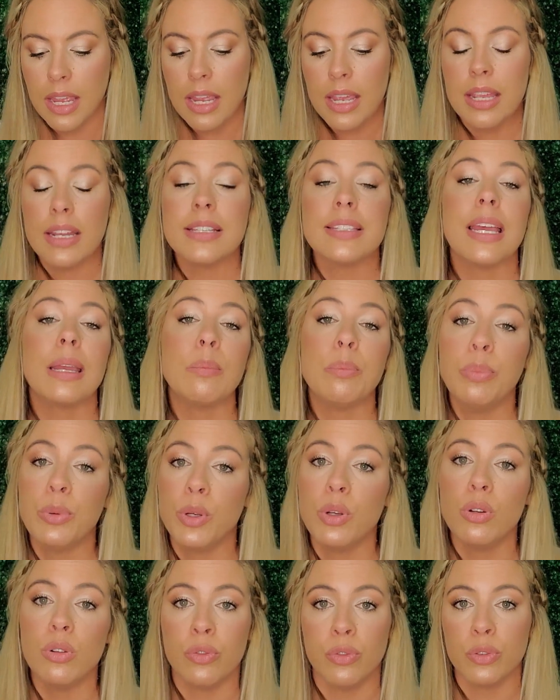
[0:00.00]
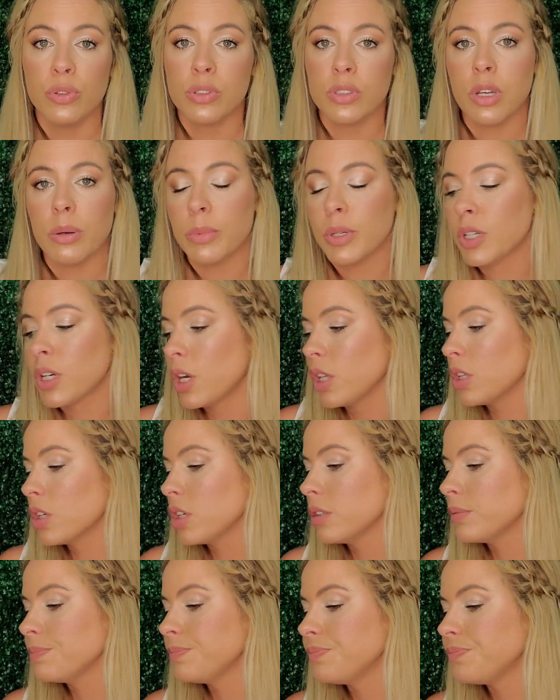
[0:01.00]
It is a beautiful summer
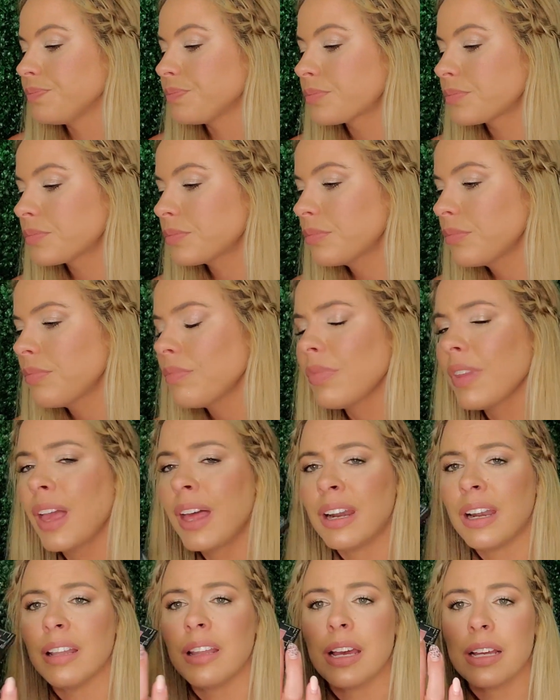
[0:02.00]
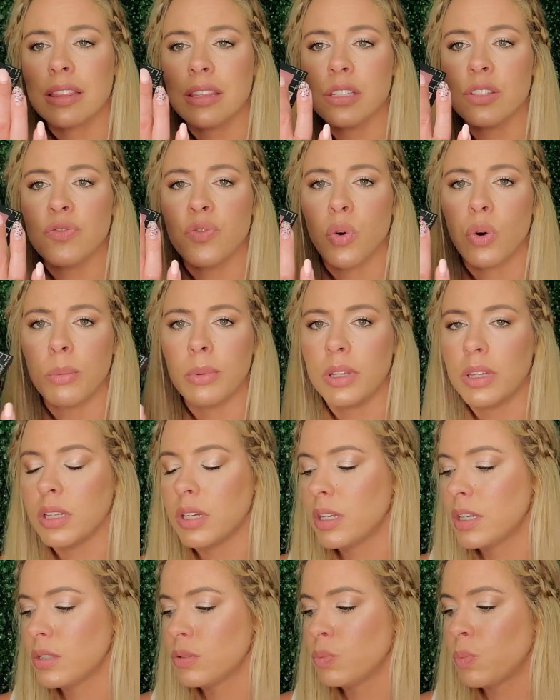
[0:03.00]
color. And I like this
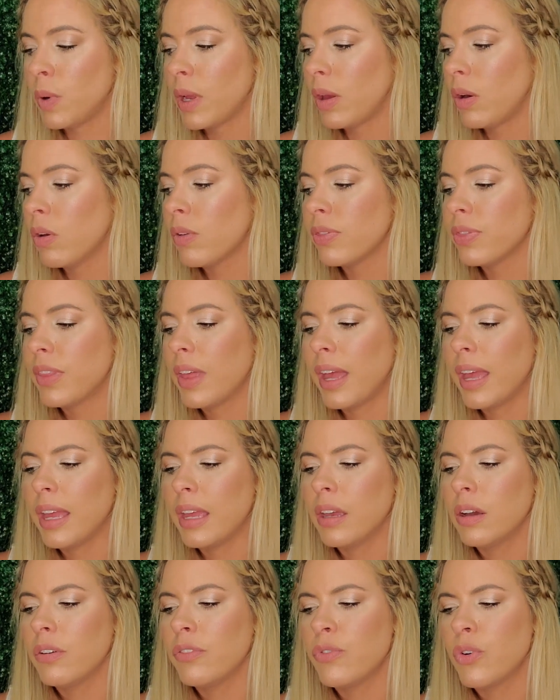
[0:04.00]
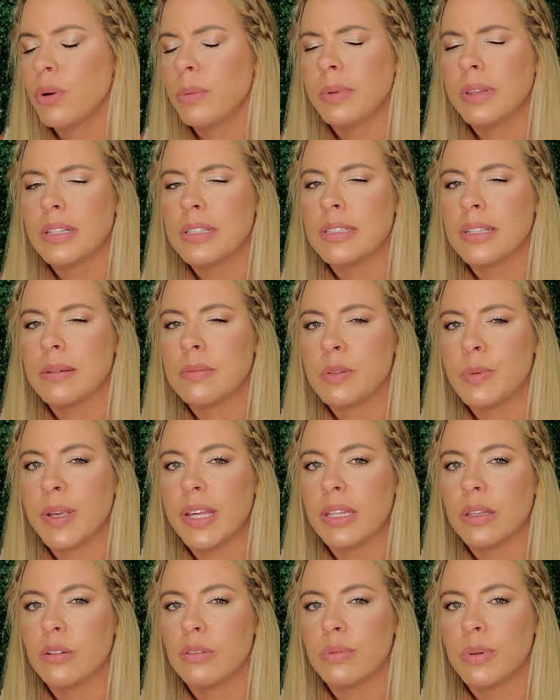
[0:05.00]
formula as well. The e.l.f. formula seems to be
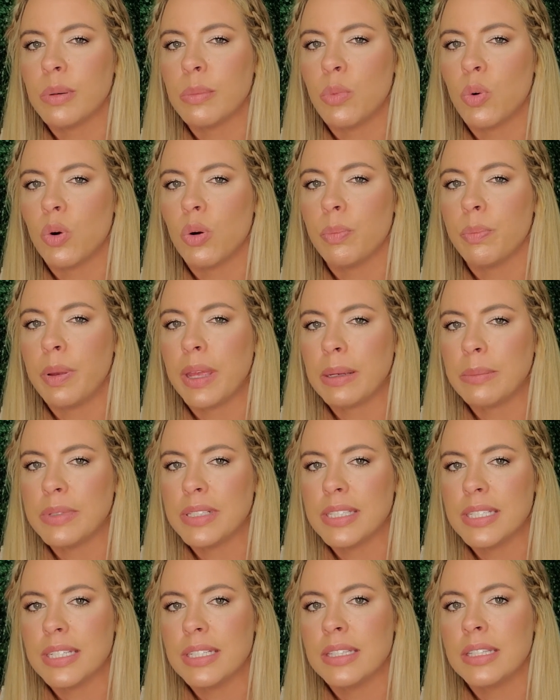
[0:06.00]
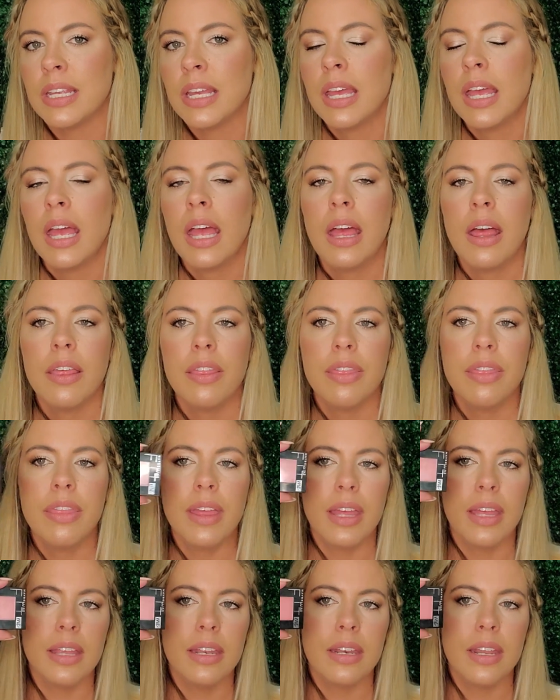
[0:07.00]
a little bit more pigmented
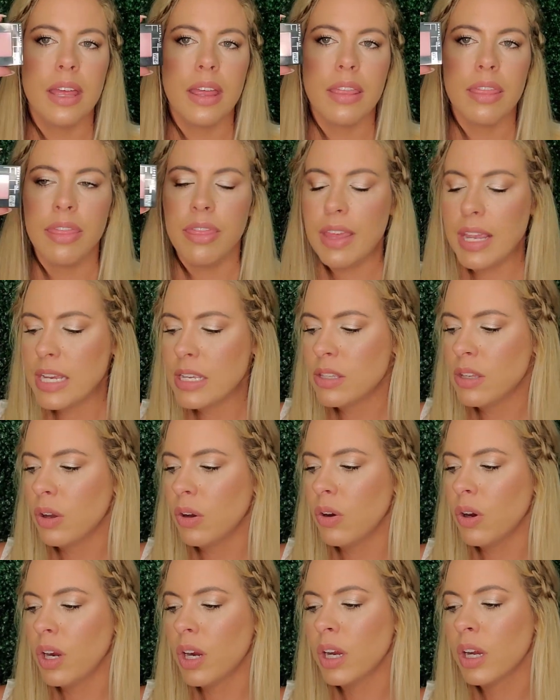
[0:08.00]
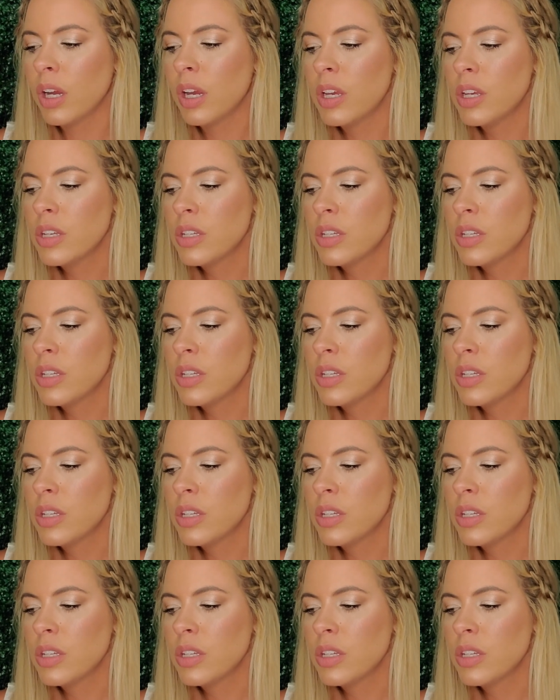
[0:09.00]
than these are.